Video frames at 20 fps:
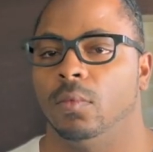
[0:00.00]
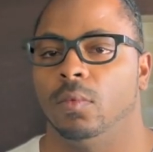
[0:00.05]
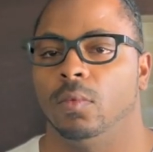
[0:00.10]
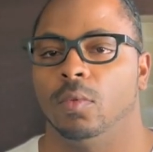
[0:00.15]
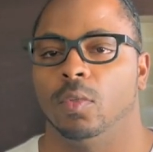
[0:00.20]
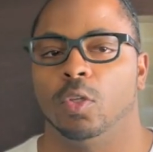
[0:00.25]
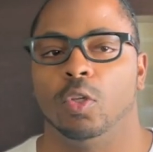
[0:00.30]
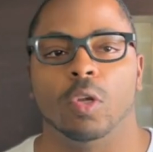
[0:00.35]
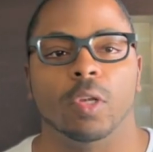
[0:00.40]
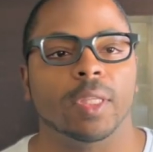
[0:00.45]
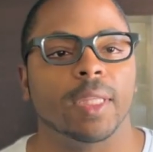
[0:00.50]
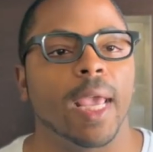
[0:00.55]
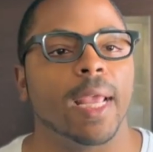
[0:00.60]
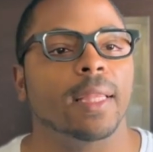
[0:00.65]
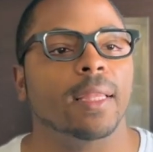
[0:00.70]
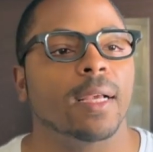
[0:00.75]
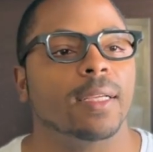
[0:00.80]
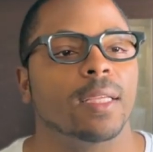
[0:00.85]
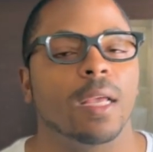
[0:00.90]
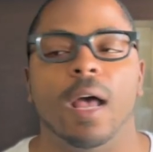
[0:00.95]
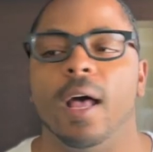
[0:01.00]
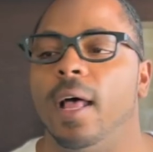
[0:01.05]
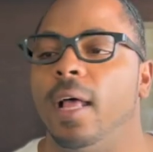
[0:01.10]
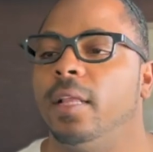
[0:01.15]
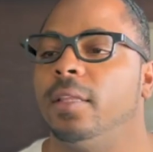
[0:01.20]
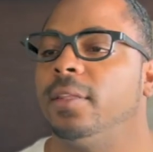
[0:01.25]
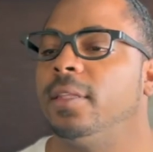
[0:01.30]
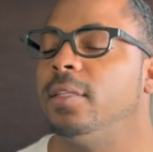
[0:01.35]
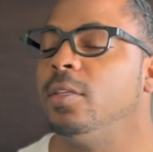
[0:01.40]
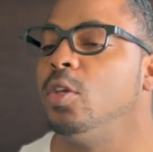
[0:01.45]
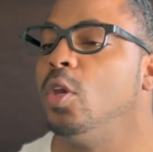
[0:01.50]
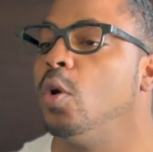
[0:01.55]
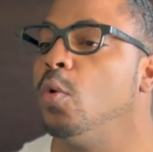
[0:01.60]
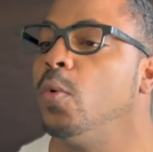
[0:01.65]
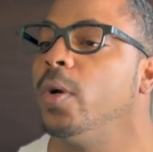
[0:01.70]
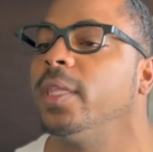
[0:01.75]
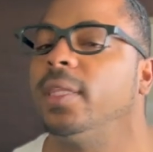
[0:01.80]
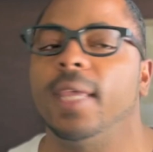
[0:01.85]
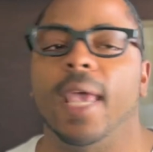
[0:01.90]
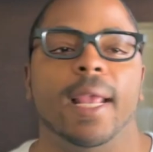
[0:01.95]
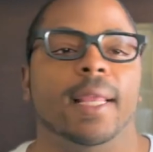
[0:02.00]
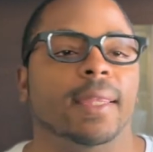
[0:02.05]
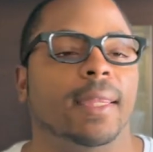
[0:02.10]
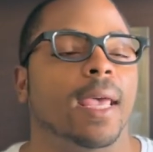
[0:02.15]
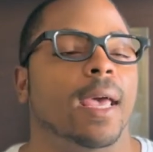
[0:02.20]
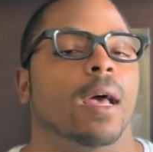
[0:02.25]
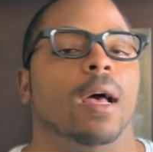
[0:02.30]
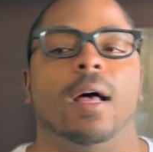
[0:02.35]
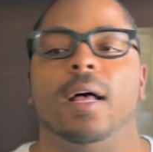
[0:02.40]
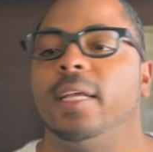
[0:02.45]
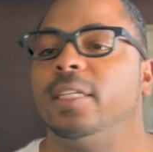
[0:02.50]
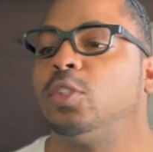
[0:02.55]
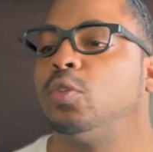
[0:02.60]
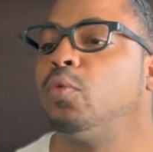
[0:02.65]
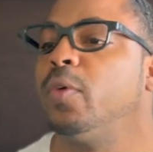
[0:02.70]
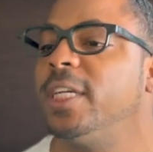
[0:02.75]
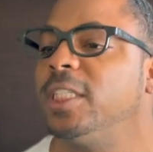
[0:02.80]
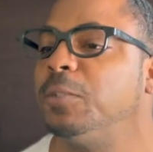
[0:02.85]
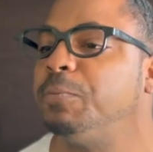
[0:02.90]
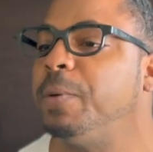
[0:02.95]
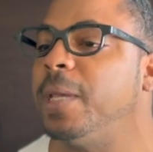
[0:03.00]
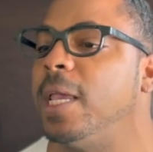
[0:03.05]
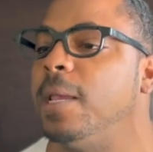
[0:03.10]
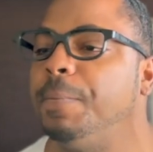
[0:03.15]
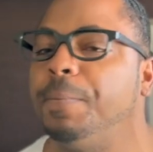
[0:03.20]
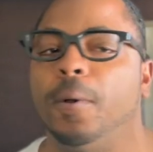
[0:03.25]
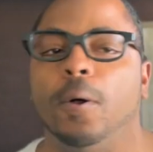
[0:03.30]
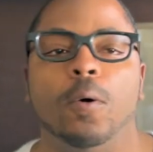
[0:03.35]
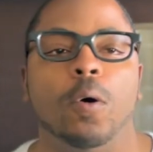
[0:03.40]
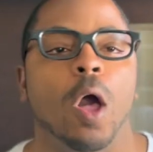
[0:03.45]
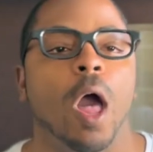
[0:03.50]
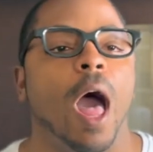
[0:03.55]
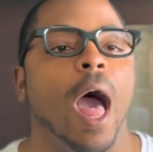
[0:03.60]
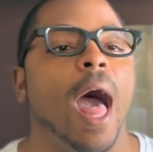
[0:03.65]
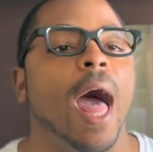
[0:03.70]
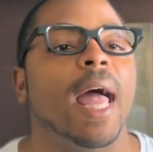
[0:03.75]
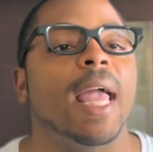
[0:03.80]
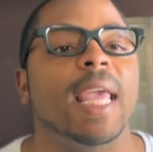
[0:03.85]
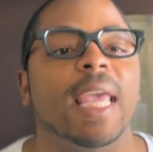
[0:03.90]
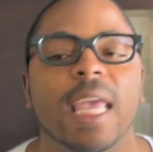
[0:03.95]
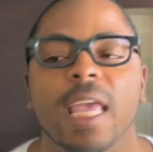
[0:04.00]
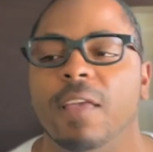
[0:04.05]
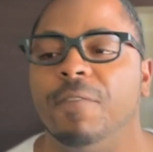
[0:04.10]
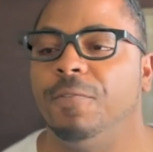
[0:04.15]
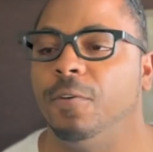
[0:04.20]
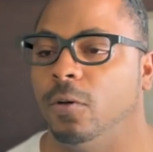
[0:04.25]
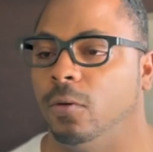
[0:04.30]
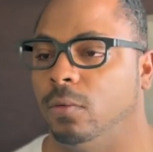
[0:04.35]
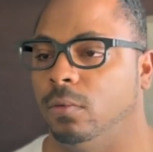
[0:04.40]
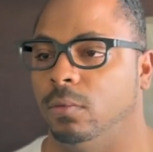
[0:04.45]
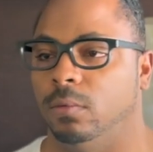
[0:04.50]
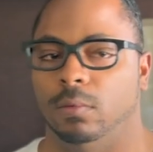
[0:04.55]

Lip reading: You would think that us rich people are evil,